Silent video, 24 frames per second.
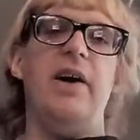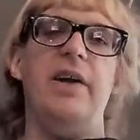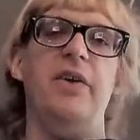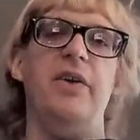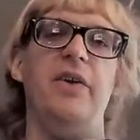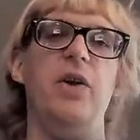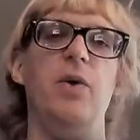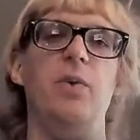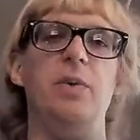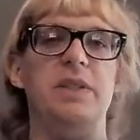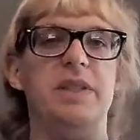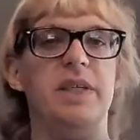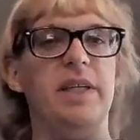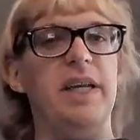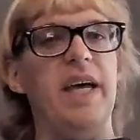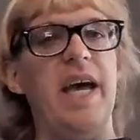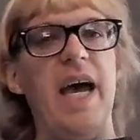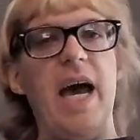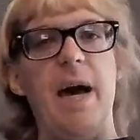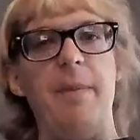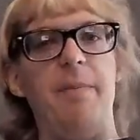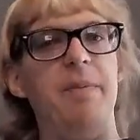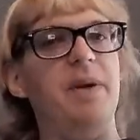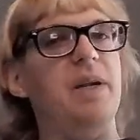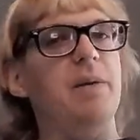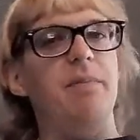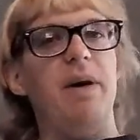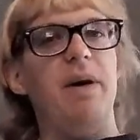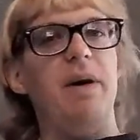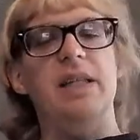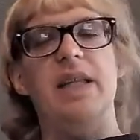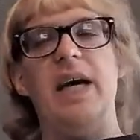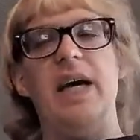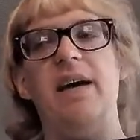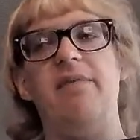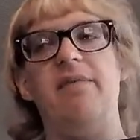I don't know what's going to happen in
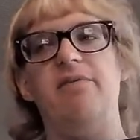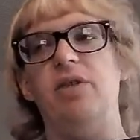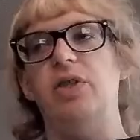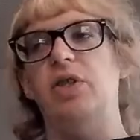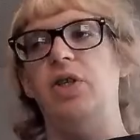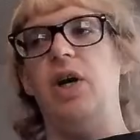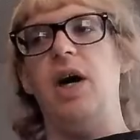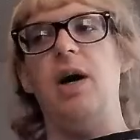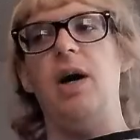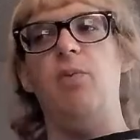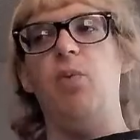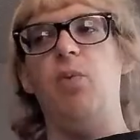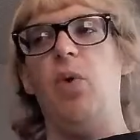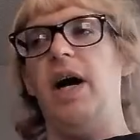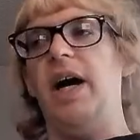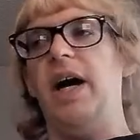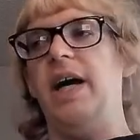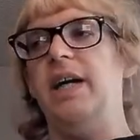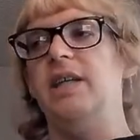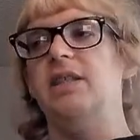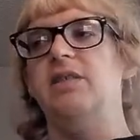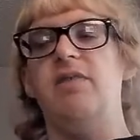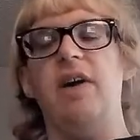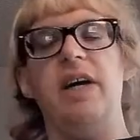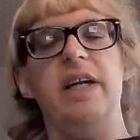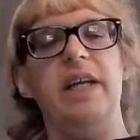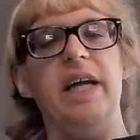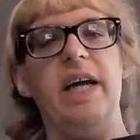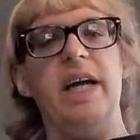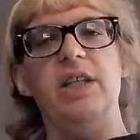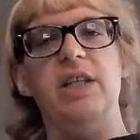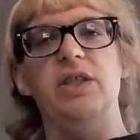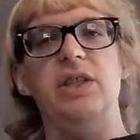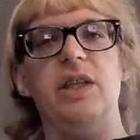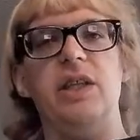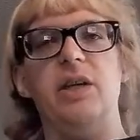my life, job wise,
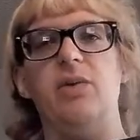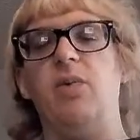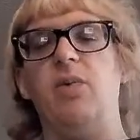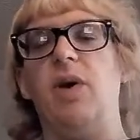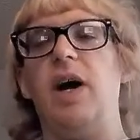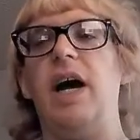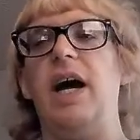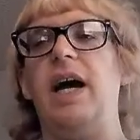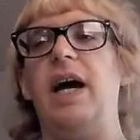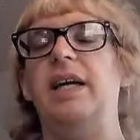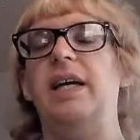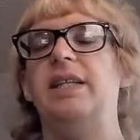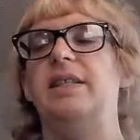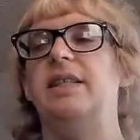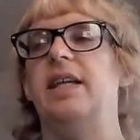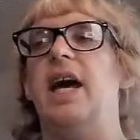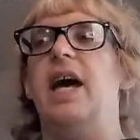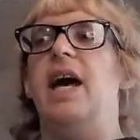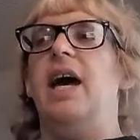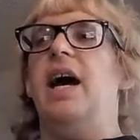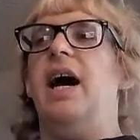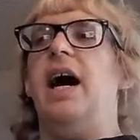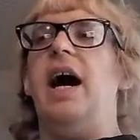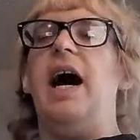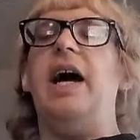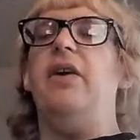financially wise.